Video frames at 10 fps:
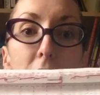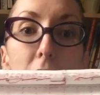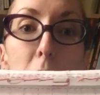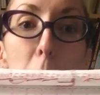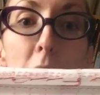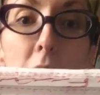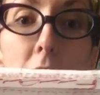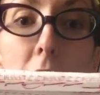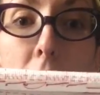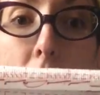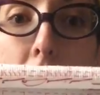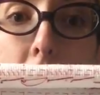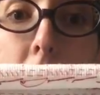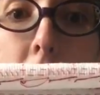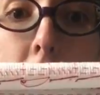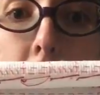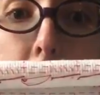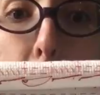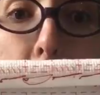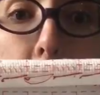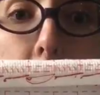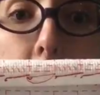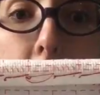So the page that I finished is up here.